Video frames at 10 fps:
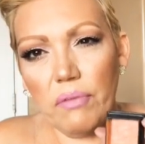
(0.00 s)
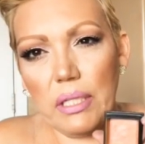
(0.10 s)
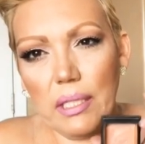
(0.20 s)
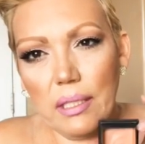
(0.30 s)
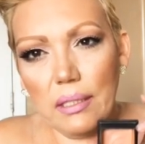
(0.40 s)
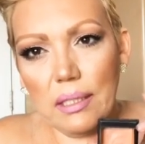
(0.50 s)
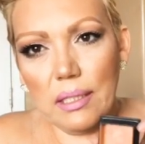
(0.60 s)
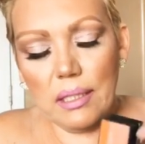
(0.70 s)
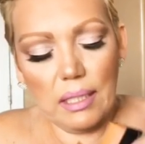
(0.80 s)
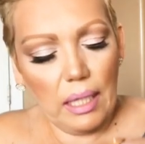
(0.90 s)

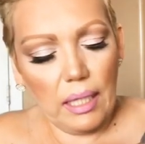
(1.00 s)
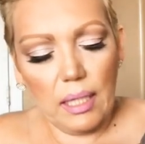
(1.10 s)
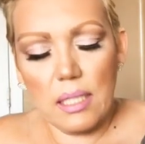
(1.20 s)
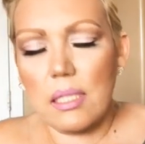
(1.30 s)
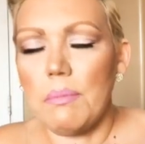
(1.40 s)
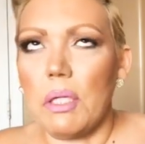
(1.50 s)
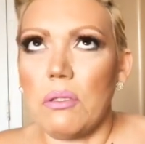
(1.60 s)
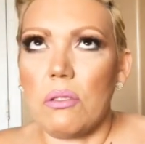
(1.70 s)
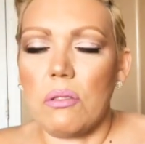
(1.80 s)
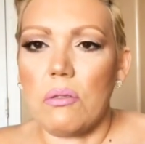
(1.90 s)
vanilla, like it
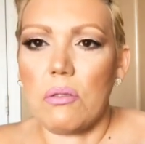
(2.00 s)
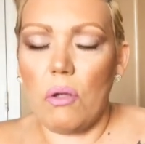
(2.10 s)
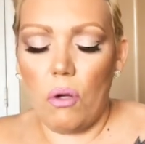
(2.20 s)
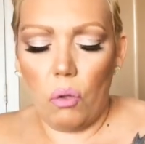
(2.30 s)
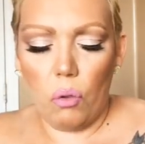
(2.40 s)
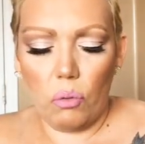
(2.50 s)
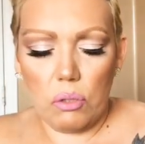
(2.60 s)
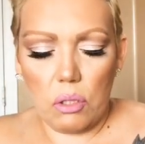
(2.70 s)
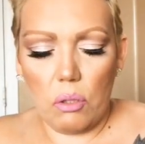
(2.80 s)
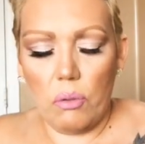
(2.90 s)
smells
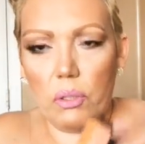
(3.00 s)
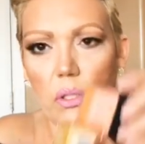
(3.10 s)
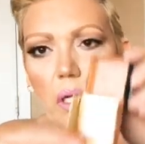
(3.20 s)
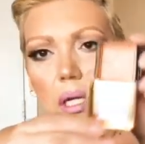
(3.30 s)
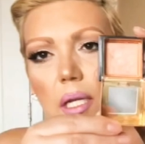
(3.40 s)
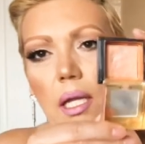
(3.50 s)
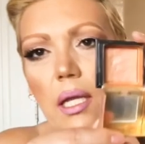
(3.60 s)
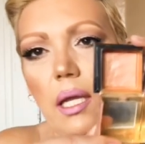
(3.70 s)
so good.